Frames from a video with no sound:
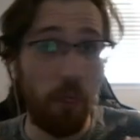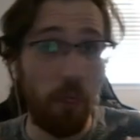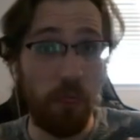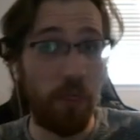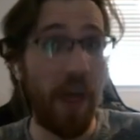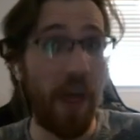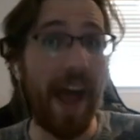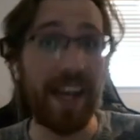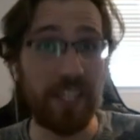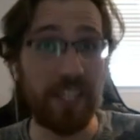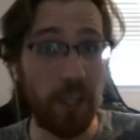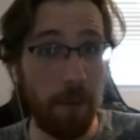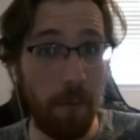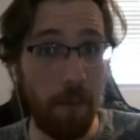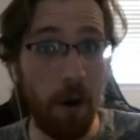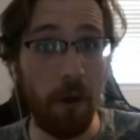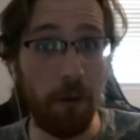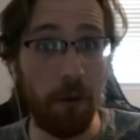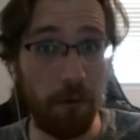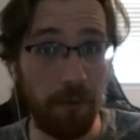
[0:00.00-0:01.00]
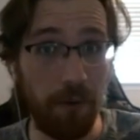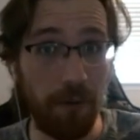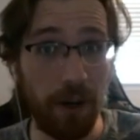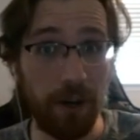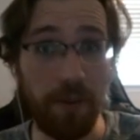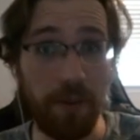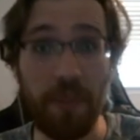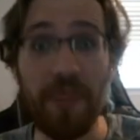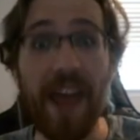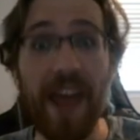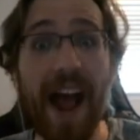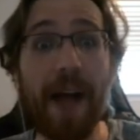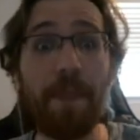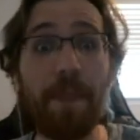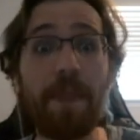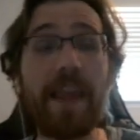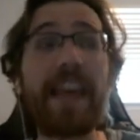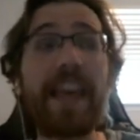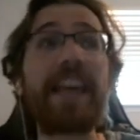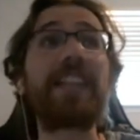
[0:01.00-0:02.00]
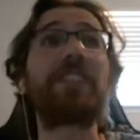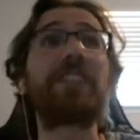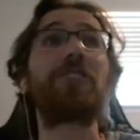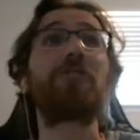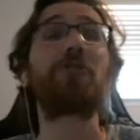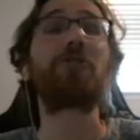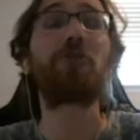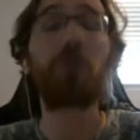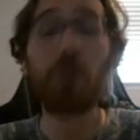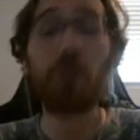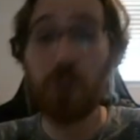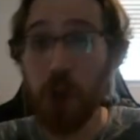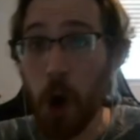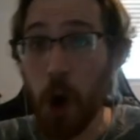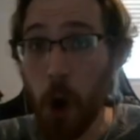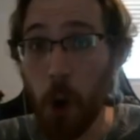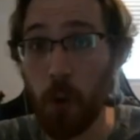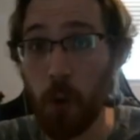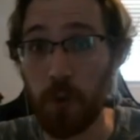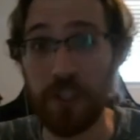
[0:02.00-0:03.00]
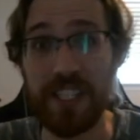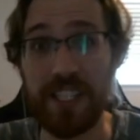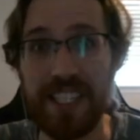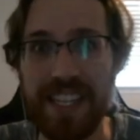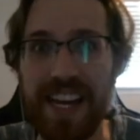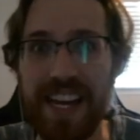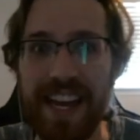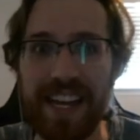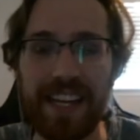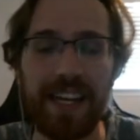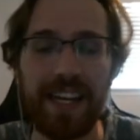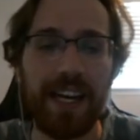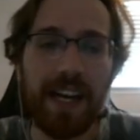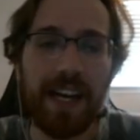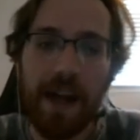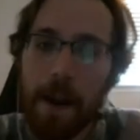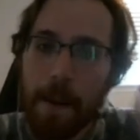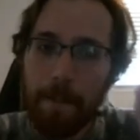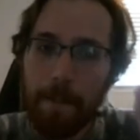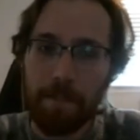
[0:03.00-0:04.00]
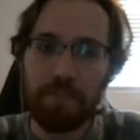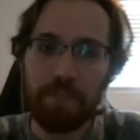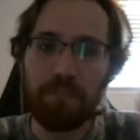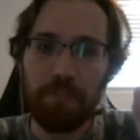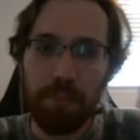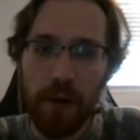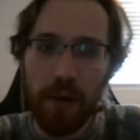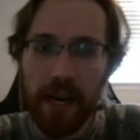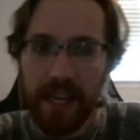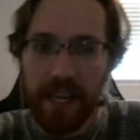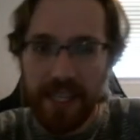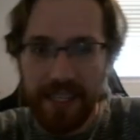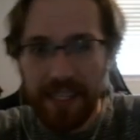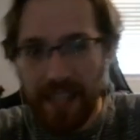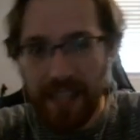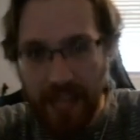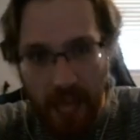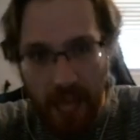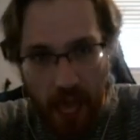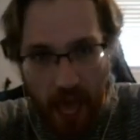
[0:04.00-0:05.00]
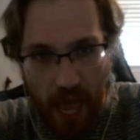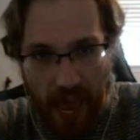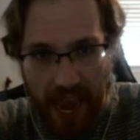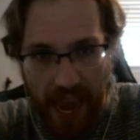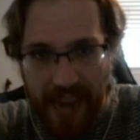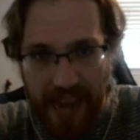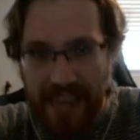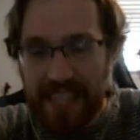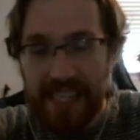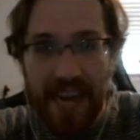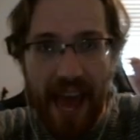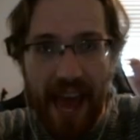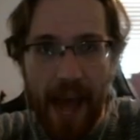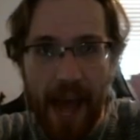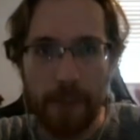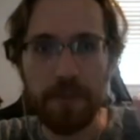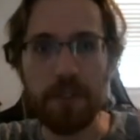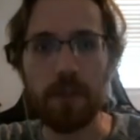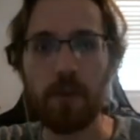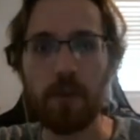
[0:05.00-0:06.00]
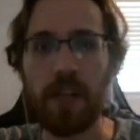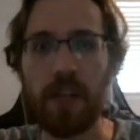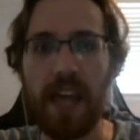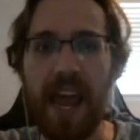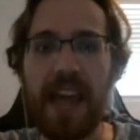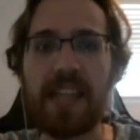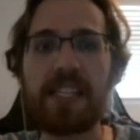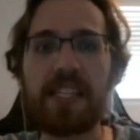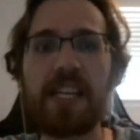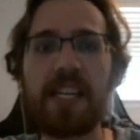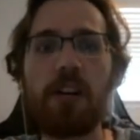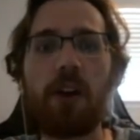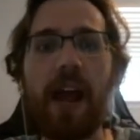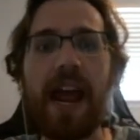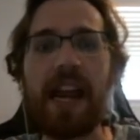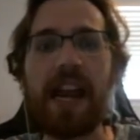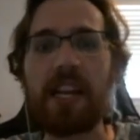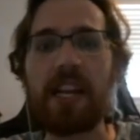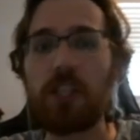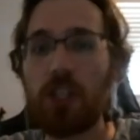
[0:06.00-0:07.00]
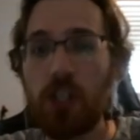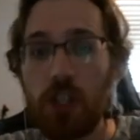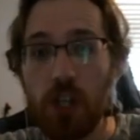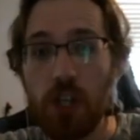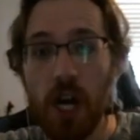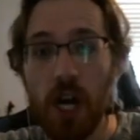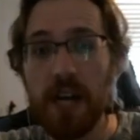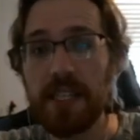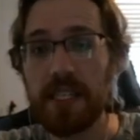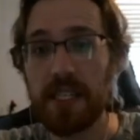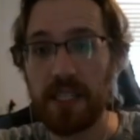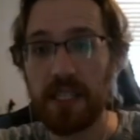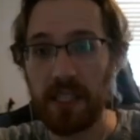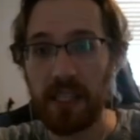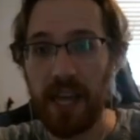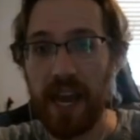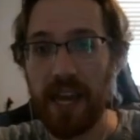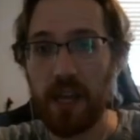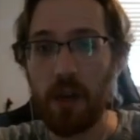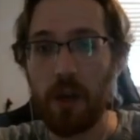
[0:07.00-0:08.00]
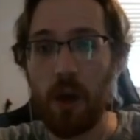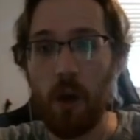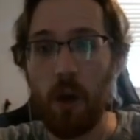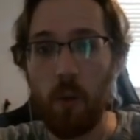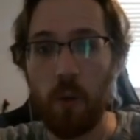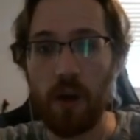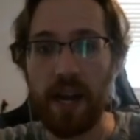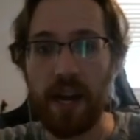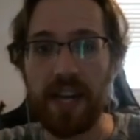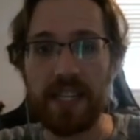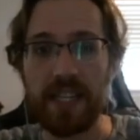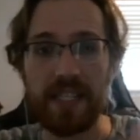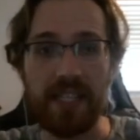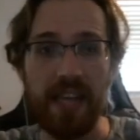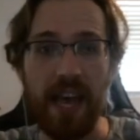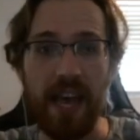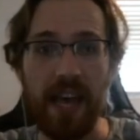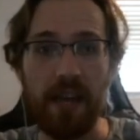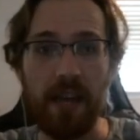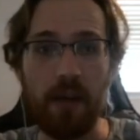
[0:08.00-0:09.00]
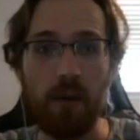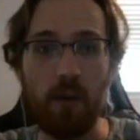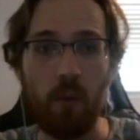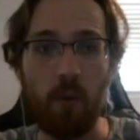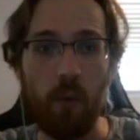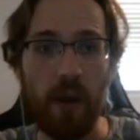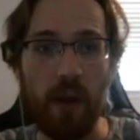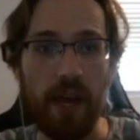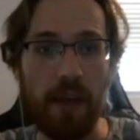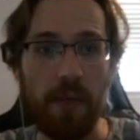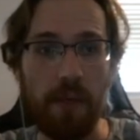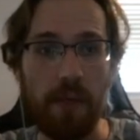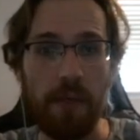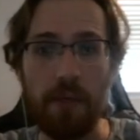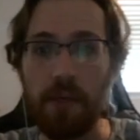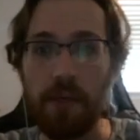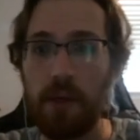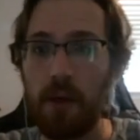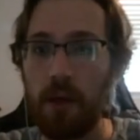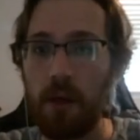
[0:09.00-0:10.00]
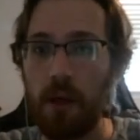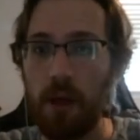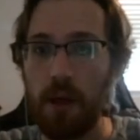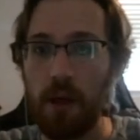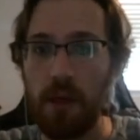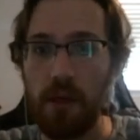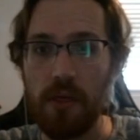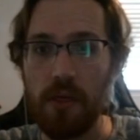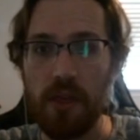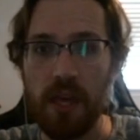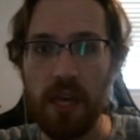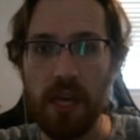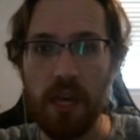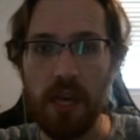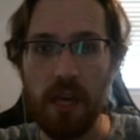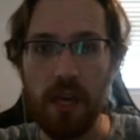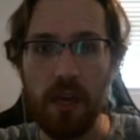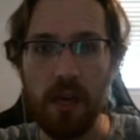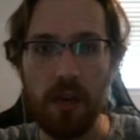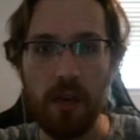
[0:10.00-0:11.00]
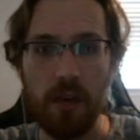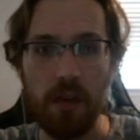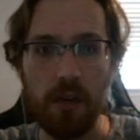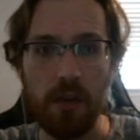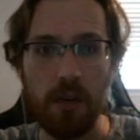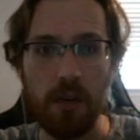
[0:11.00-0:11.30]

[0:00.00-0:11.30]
that's a motherfucker. That is so sick. But it is an absolutely A tier, and just like what I said with the